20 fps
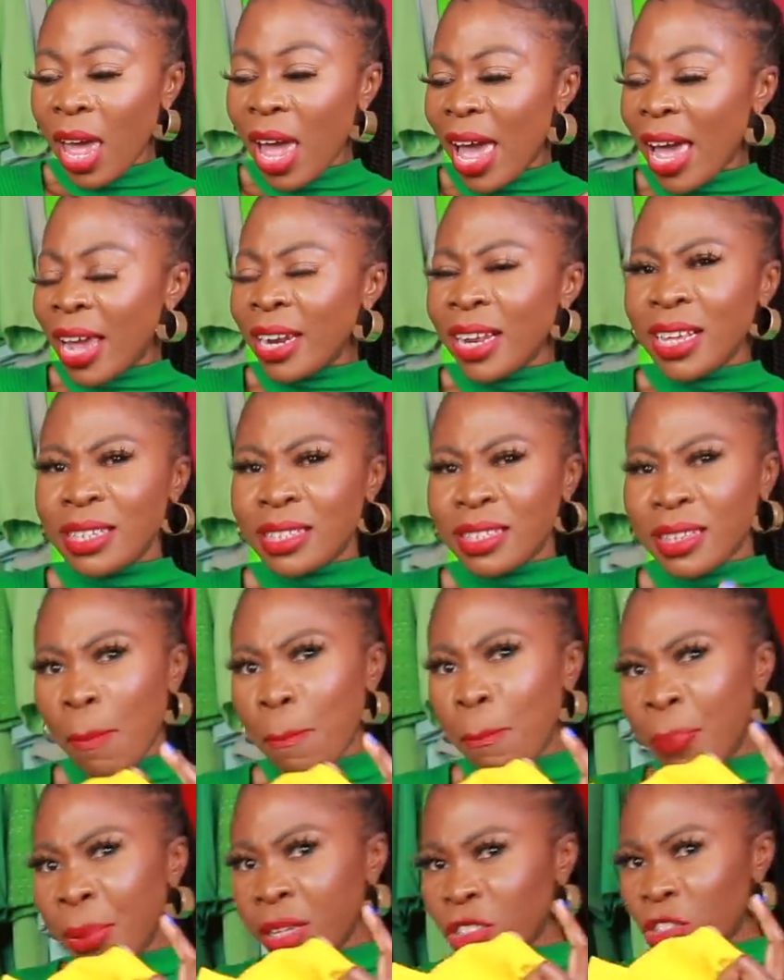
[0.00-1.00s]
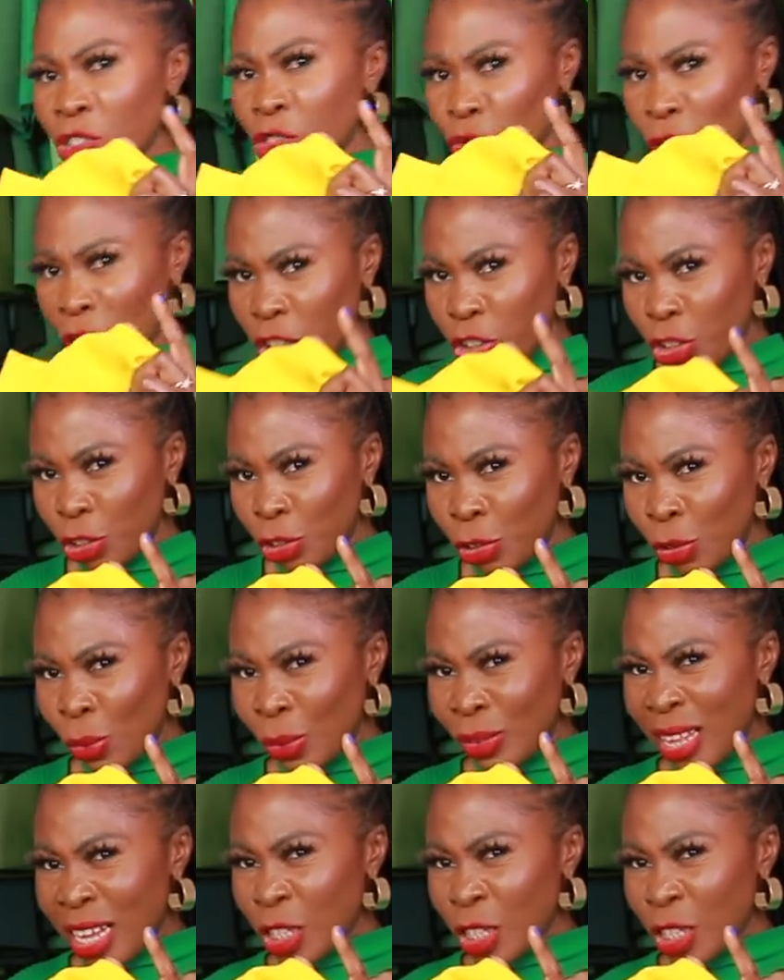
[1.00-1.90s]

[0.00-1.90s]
And it's a bit stretchy though.